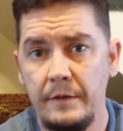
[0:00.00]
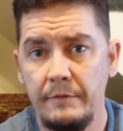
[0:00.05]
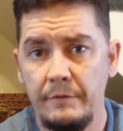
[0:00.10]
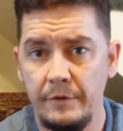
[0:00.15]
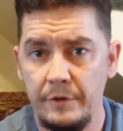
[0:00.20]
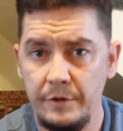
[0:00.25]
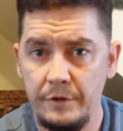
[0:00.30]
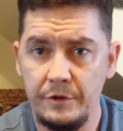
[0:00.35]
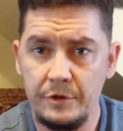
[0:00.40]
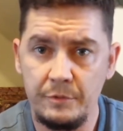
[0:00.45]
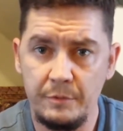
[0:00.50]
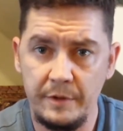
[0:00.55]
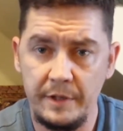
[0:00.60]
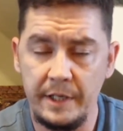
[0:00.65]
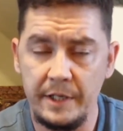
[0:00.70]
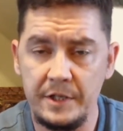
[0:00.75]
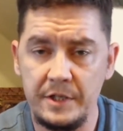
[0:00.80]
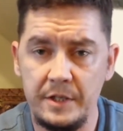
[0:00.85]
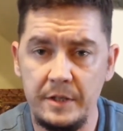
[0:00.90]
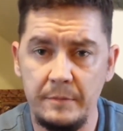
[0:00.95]
for use with the
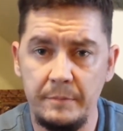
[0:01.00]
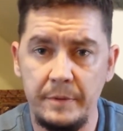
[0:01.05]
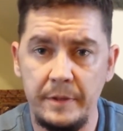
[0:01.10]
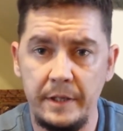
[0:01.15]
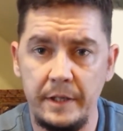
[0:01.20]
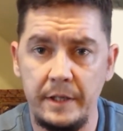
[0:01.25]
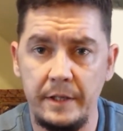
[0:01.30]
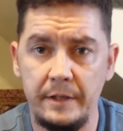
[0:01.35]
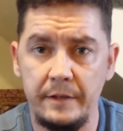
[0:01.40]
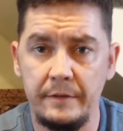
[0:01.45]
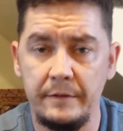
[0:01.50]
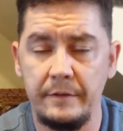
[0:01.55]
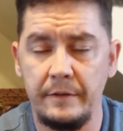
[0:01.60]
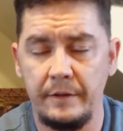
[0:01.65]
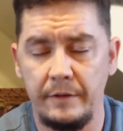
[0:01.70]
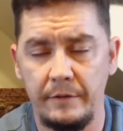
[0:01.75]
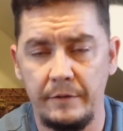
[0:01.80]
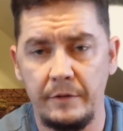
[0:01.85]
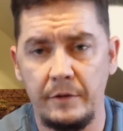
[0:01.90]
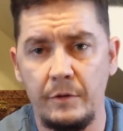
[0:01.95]
STP,
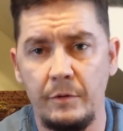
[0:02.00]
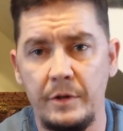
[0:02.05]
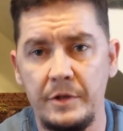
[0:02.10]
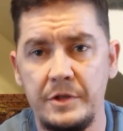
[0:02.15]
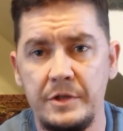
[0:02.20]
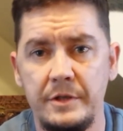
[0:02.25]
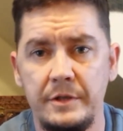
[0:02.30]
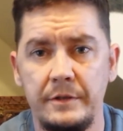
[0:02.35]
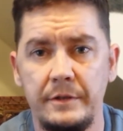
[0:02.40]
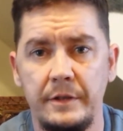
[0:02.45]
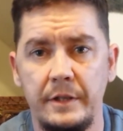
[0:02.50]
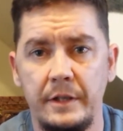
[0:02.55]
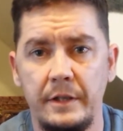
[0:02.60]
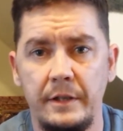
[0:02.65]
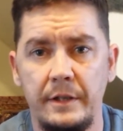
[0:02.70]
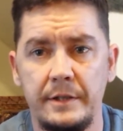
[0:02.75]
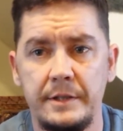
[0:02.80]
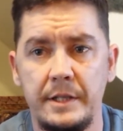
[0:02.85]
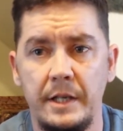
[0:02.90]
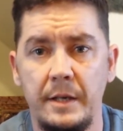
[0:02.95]
the question that a
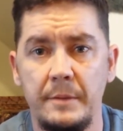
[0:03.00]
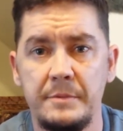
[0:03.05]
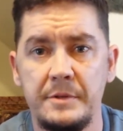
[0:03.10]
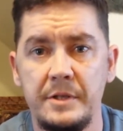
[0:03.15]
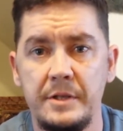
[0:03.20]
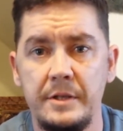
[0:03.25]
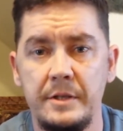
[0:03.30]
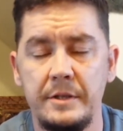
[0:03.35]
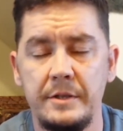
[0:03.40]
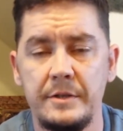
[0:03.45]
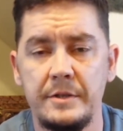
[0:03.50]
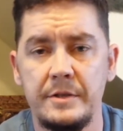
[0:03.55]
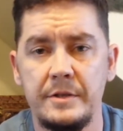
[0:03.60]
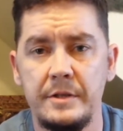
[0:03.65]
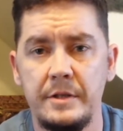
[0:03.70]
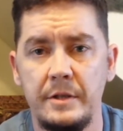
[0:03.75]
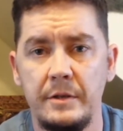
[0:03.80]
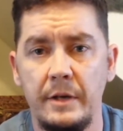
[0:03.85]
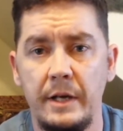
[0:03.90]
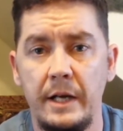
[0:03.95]
lot of times
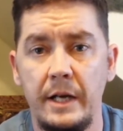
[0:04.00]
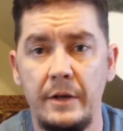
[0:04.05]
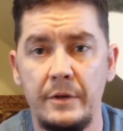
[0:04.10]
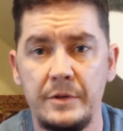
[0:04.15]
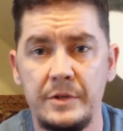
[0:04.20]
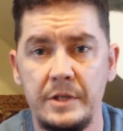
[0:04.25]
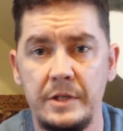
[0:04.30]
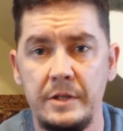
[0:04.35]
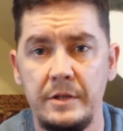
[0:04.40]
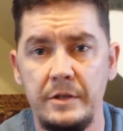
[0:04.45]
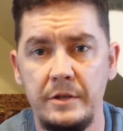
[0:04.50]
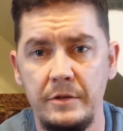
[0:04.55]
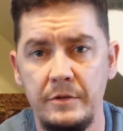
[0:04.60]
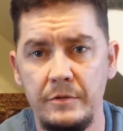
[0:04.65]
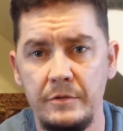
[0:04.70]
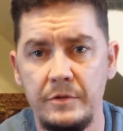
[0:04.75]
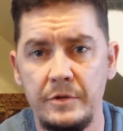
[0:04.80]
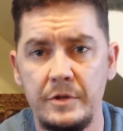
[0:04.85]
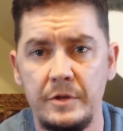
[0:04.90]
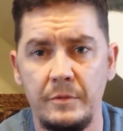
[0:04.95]
is how is it
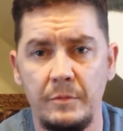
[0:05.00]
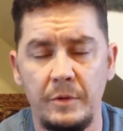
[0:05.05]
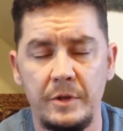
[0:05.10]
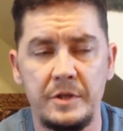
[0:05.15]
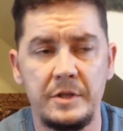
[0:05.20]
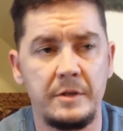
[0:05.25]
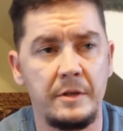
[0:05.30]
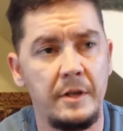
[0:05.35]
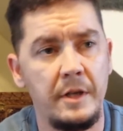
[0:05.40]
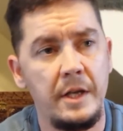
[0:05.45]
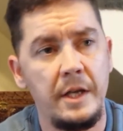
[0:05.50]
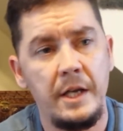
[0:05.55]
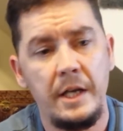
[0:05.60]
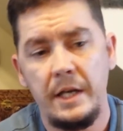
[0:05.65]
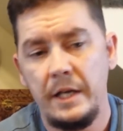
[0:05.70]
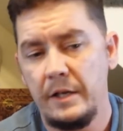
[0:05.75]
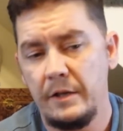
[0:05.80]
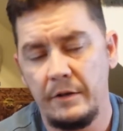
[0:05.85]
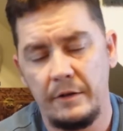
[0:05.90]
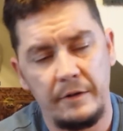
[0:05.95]
used, and what's
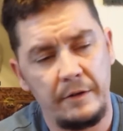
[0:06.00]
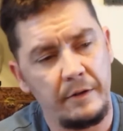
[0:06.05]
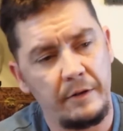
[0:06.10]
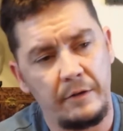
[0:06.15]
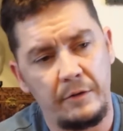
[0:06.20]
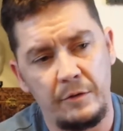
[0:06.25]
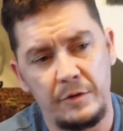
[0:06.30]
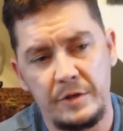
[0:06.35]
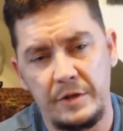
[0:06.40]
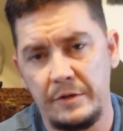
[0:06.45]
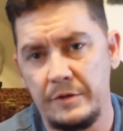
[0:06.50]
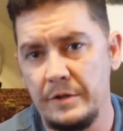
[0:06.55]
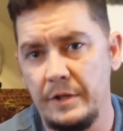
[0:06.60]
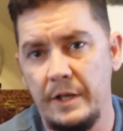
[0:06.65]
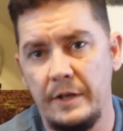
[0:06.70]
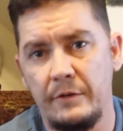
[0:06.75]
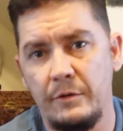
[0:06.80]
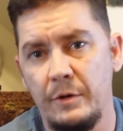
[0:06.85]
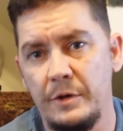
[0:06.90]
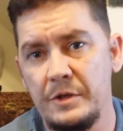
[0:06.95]
and of course there's a
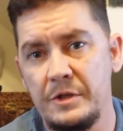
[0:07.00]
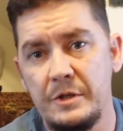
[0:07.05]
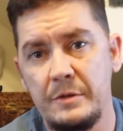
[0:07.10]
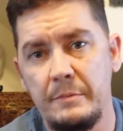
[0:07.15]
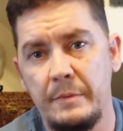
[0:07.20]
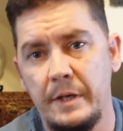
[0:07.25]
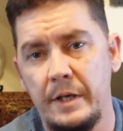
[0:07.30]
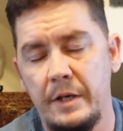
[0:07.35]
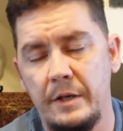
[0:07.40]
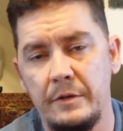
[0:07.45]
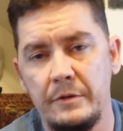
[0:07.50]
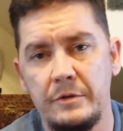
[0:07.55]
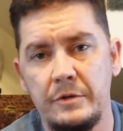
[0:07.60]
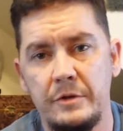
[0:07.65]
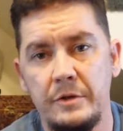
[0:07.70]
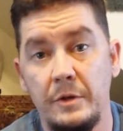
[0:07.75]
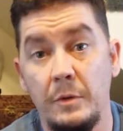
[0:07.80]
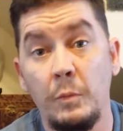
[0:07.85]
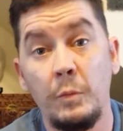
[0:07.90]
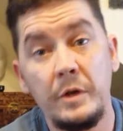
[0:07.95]
lot of questions about
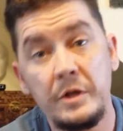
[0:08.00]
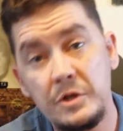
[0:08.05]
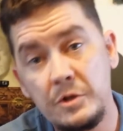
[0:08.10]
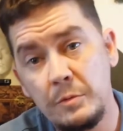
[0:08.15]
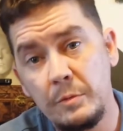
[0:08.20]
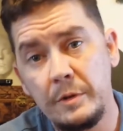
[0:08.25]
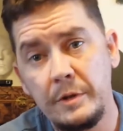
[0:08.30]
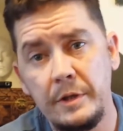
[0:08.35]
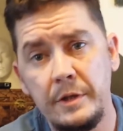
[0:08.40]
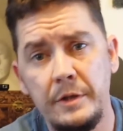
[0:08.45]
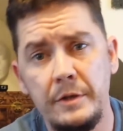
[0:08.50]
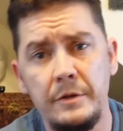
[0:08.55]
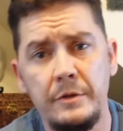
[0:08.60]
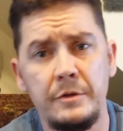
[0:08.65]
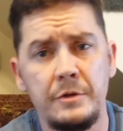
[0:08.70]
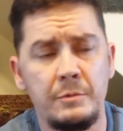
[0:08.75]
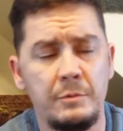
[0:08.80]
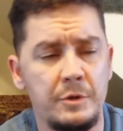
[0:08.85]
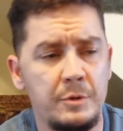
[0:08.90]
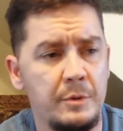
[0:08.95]
which one to
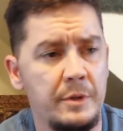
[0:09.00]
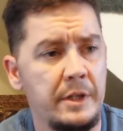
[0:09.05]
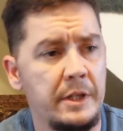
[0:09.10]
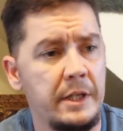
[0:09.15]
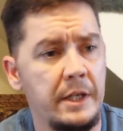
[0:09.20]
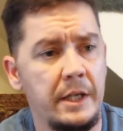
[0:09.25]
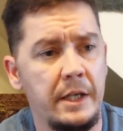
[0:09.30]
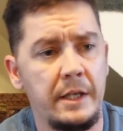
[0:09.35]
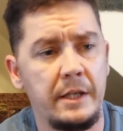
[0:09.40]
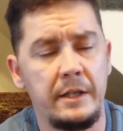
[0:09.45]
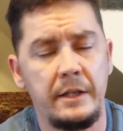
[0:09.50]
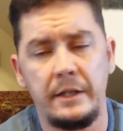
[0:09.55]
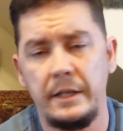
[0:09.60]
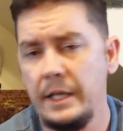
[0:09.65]
use, which one to get,